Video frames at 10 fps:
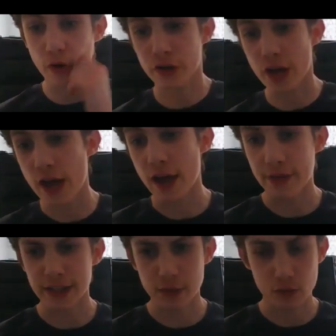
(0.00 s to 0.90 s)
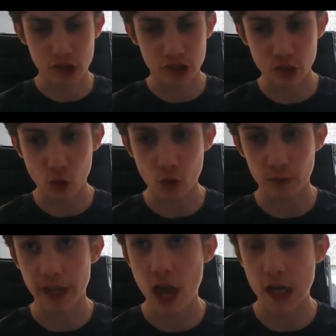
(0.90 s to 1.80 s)
on. Uh, I think it was your
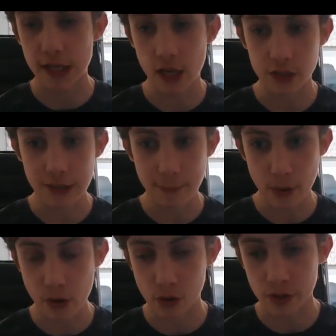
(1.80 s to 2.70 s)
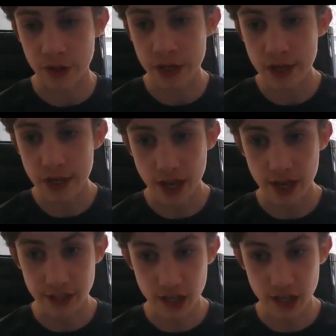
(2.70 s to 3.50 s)
story earlier. You put on uh,